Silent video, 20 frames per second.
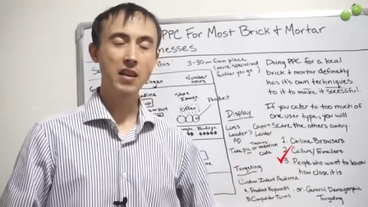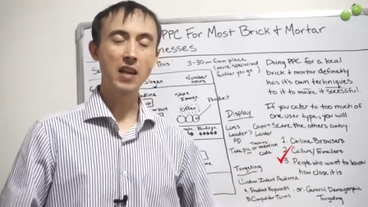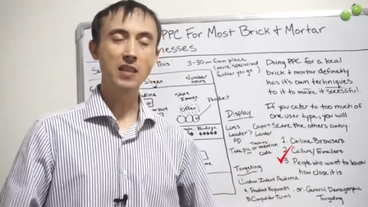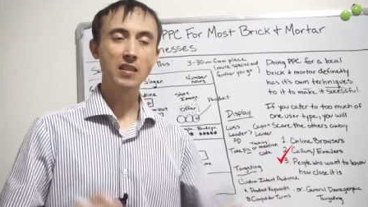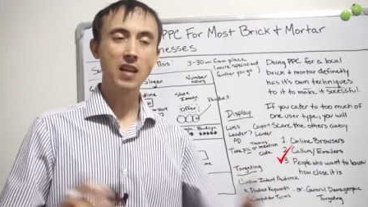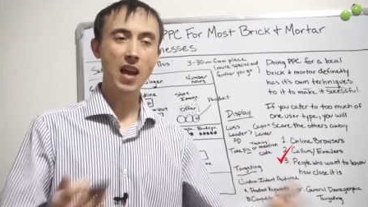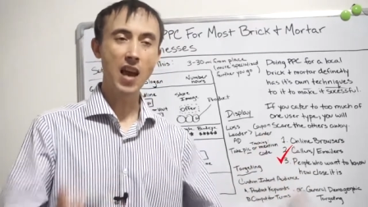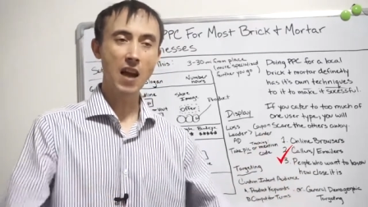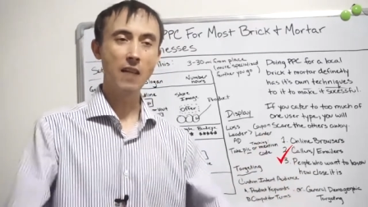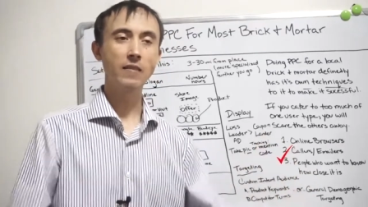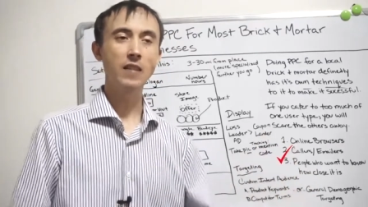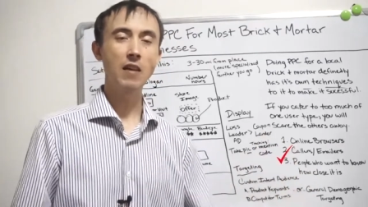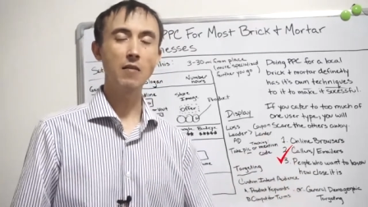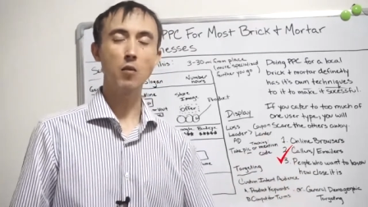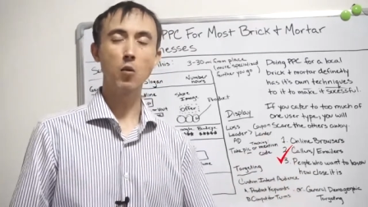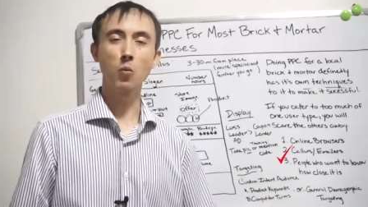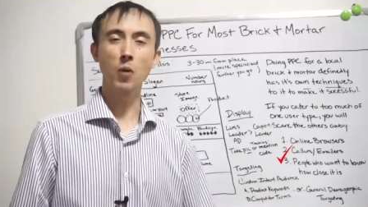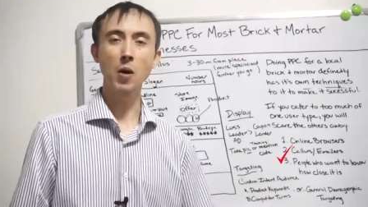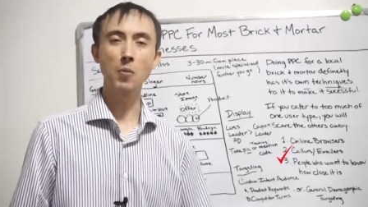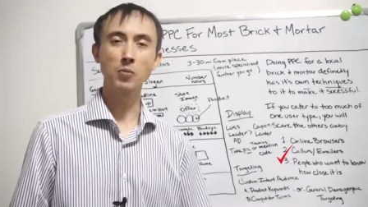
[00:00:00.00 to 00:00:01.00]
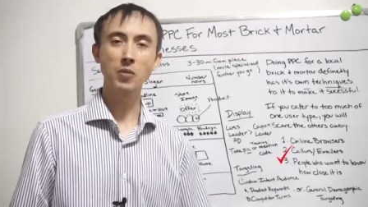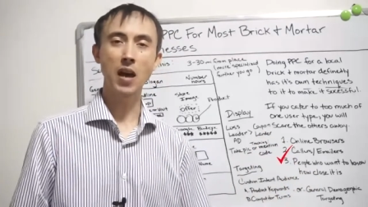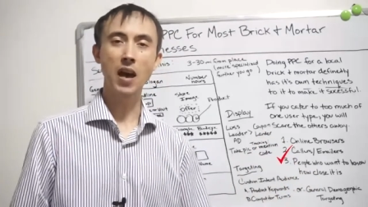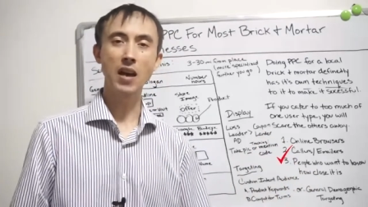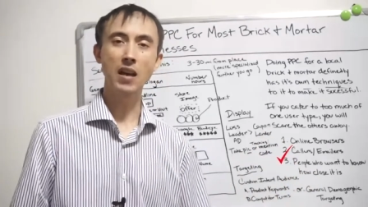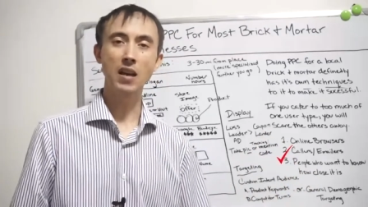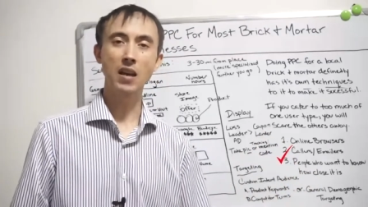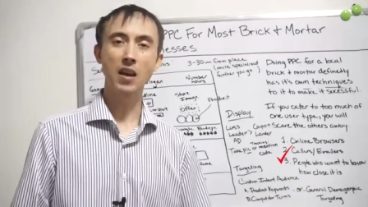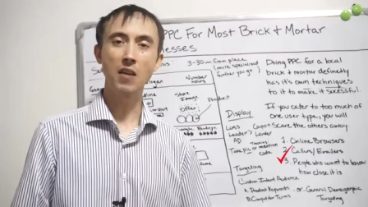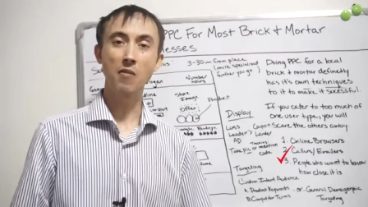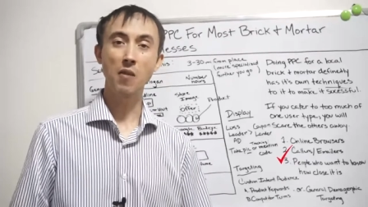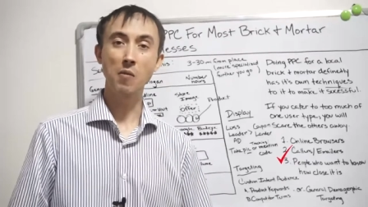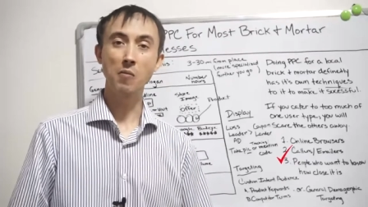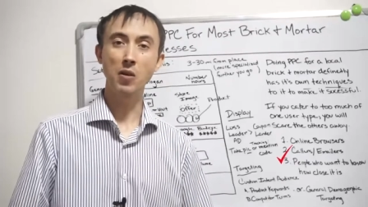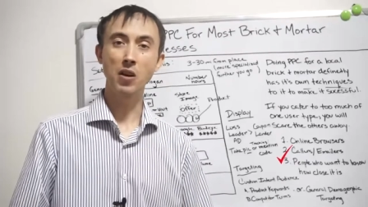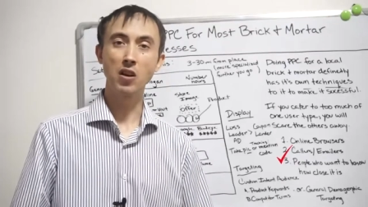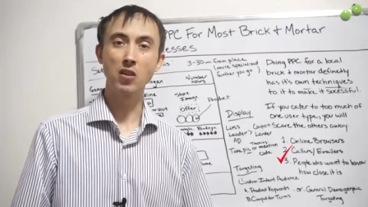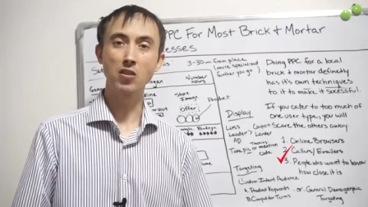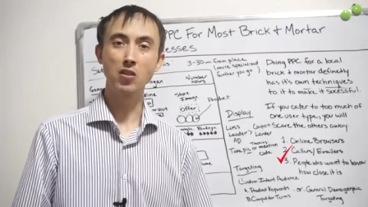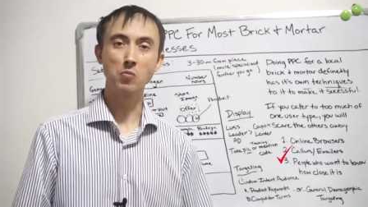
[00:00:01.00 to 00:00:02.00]
yes, I have to have a website if I'm
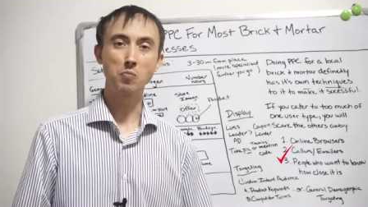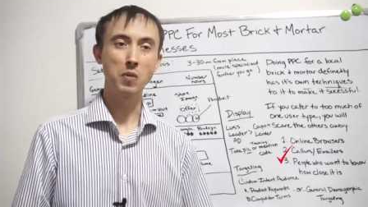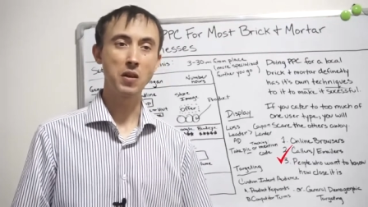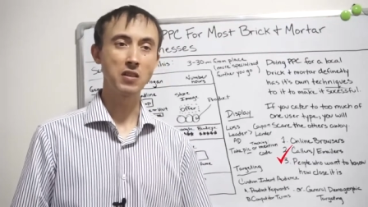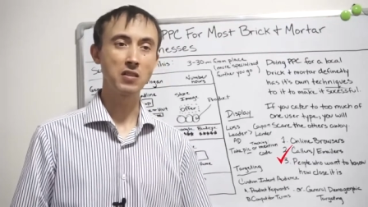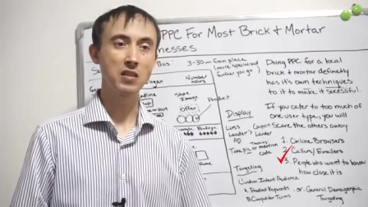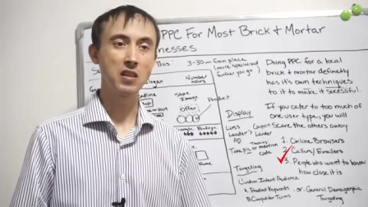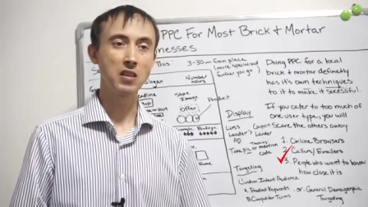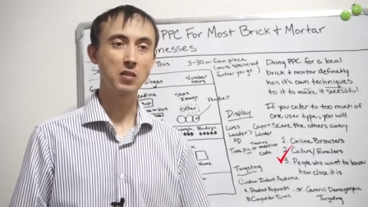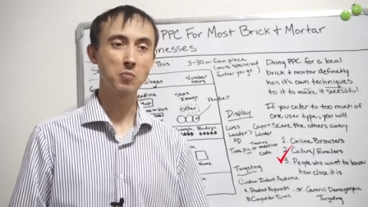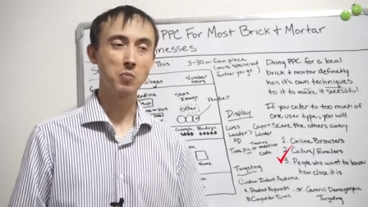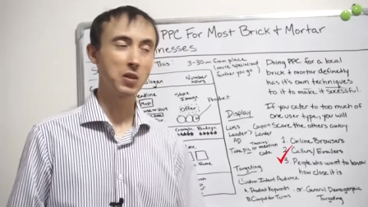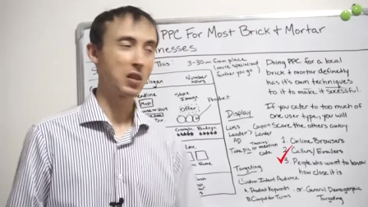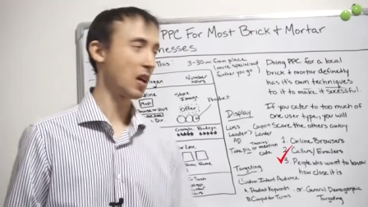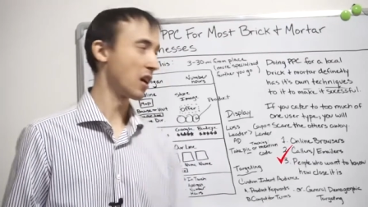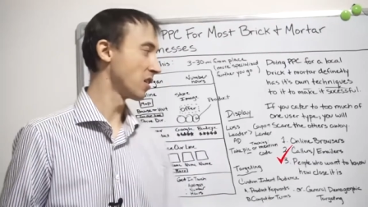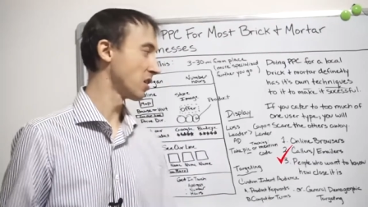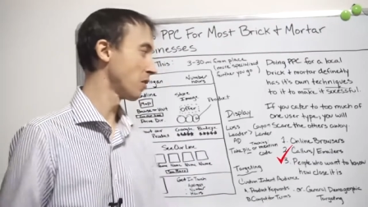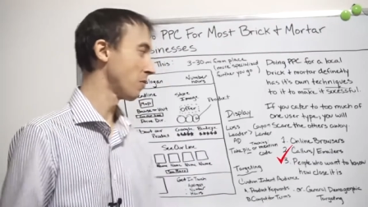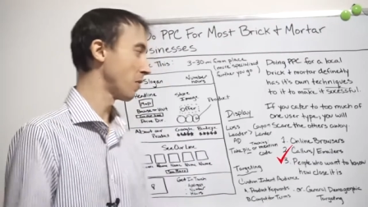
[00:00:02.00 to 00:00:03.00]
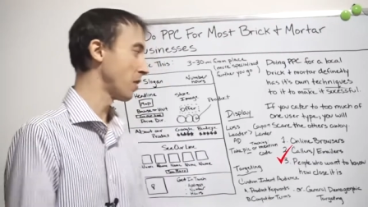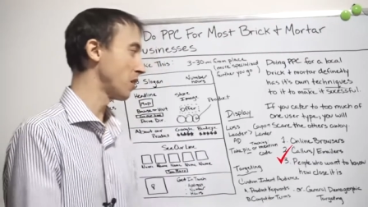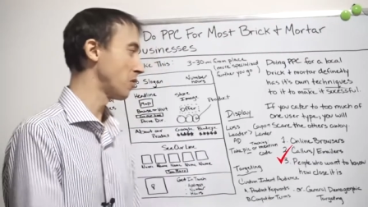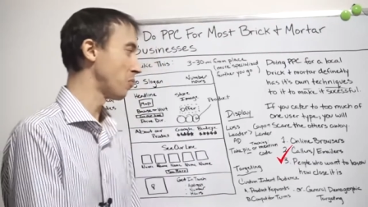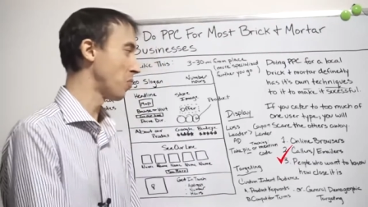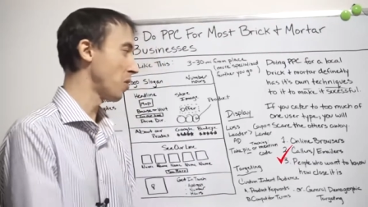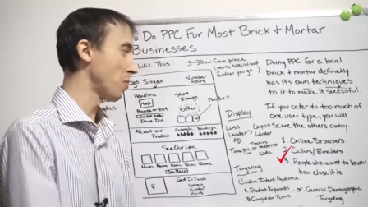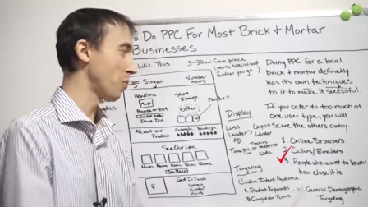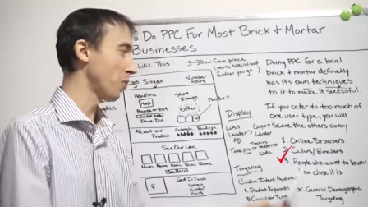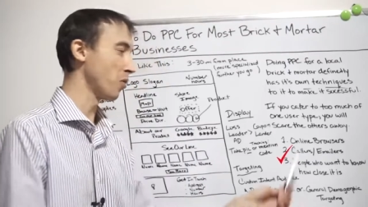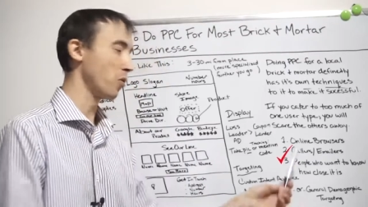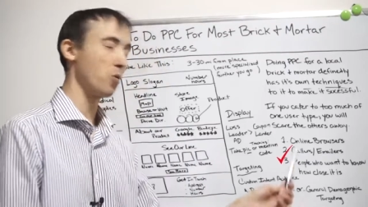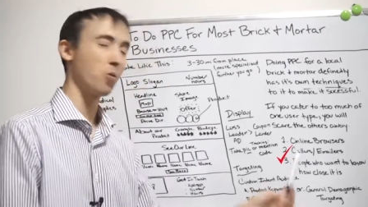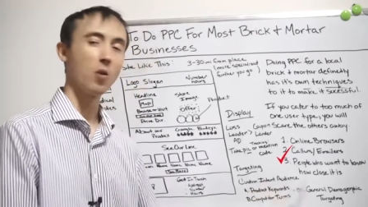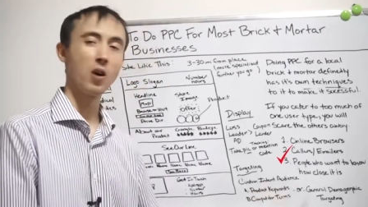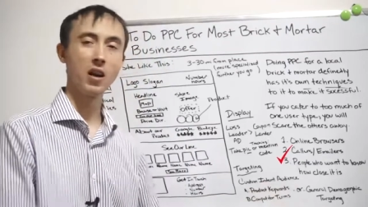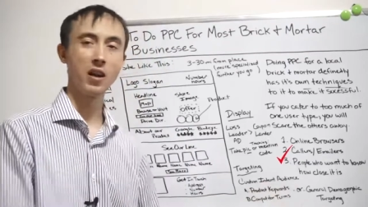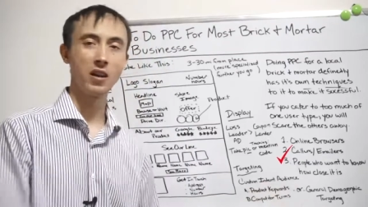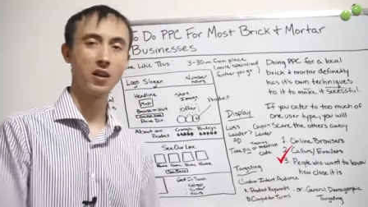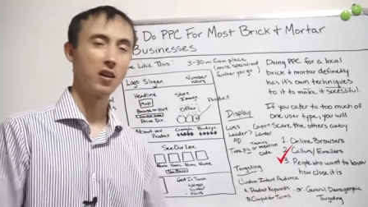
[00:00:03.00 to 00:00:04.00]
going to do business because of these people who
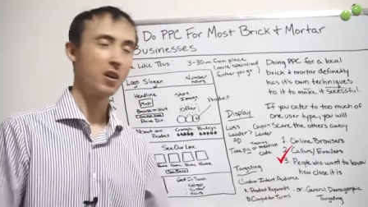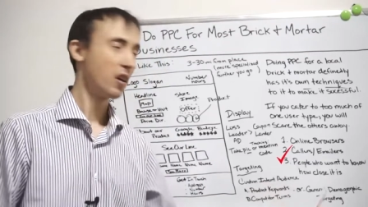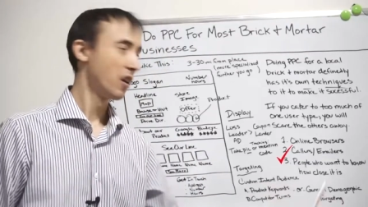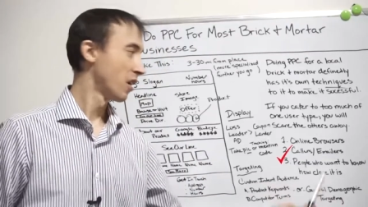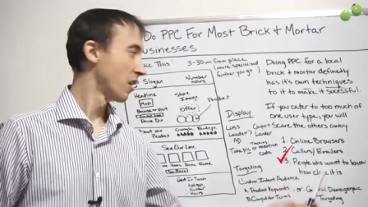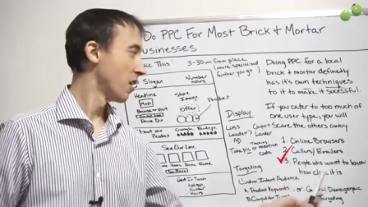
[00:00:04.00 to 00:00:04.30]
want to,